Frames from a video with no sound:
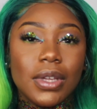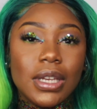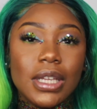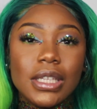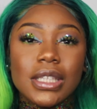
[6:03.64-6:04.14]

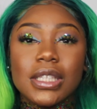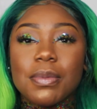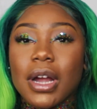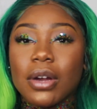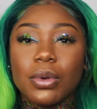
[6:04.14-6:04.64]
fitness,
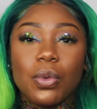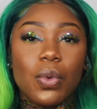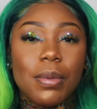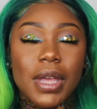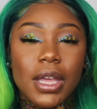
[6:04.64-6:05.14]
inspiring
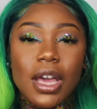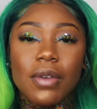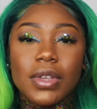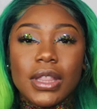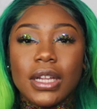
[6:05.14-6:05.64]
women,
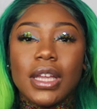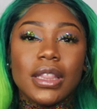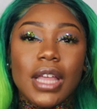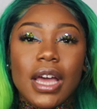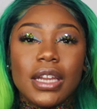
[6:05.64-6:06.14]
everything
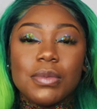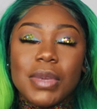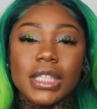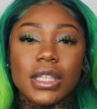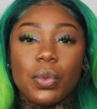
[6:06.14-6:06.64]
like that is
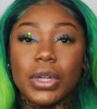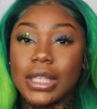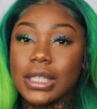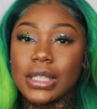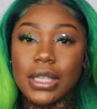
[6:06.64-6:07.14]
basically what
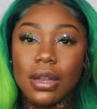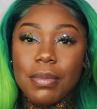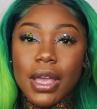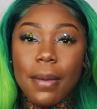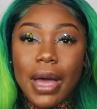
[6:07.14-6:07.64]
this is going to
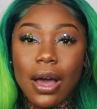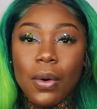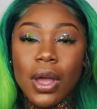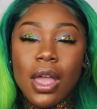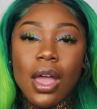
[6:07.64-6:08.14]
be about.